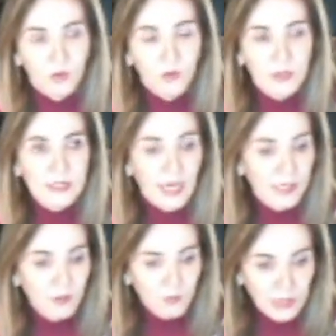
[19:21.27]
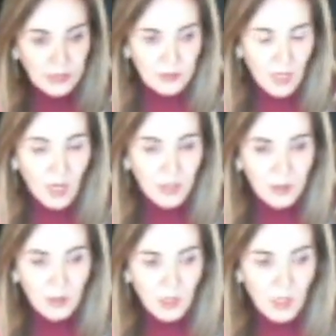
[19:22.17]
You can say, I don't need a lot,
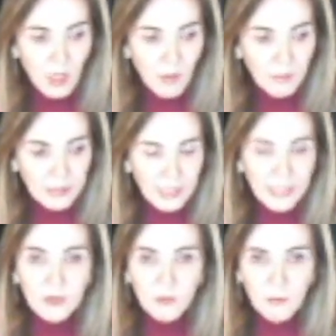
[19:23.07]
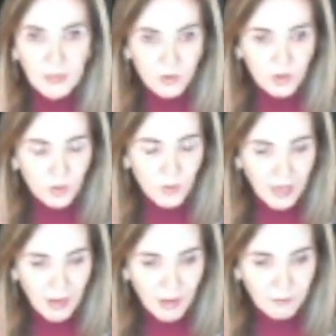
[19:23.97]
but yet it's better to
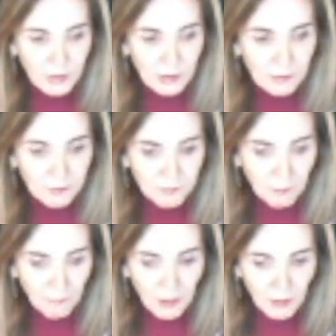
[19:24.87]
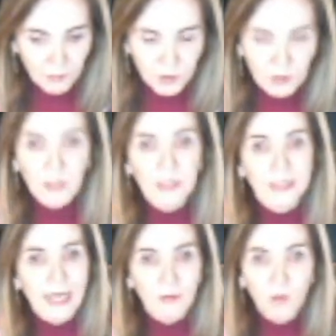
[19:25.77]
have, to
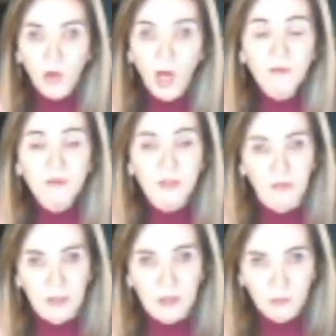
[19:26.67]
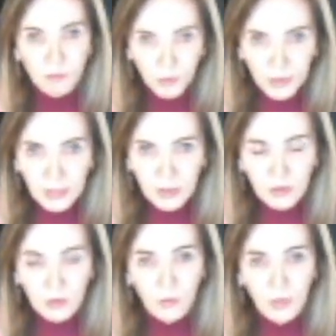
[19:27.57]
clean out more often than to bring in
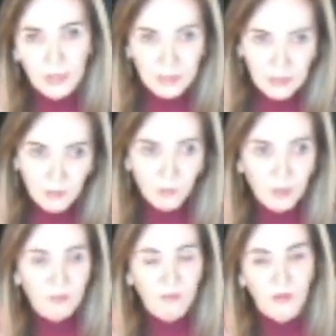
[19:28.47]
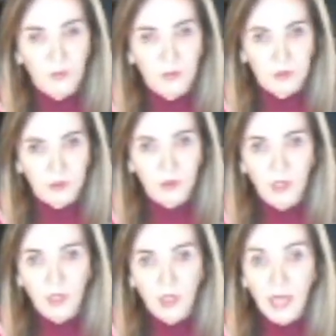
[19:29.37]
new and to get rid of the older.
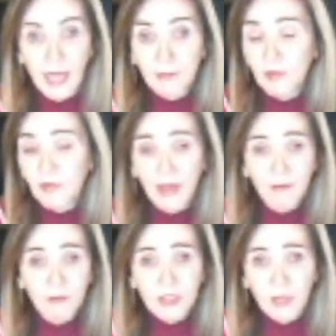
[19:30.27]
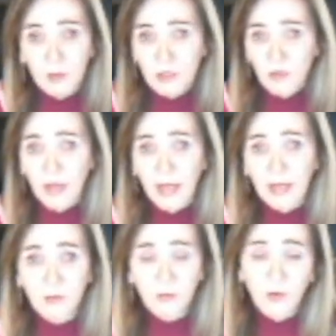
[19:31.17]
And with every time we do
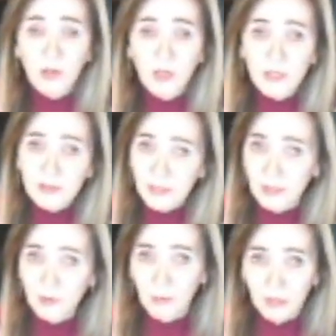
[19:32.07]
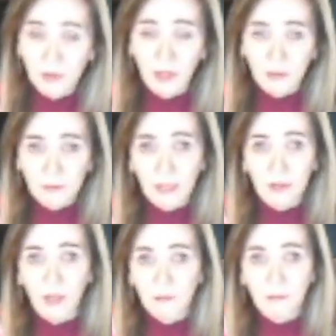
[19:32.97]
that, our closet gets better and
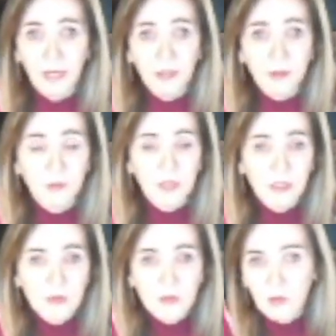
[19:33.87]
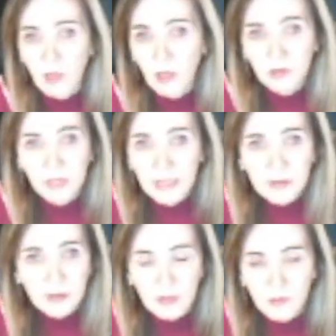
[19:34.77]
better and better, because our
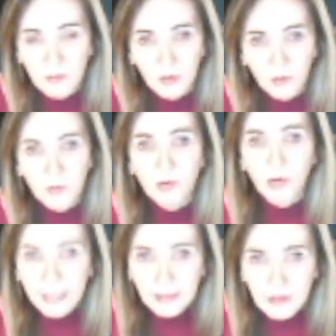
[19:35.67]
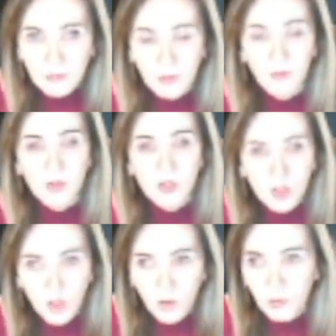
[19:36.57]
taste gets better, we practice better, we
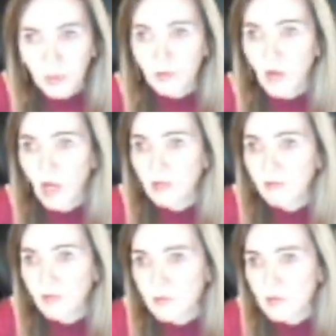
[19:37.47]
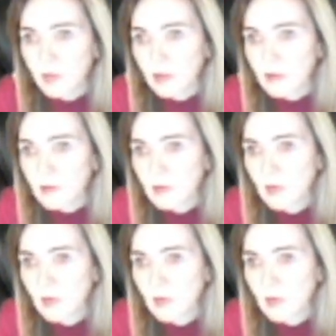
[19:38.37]
sew better, all of those things.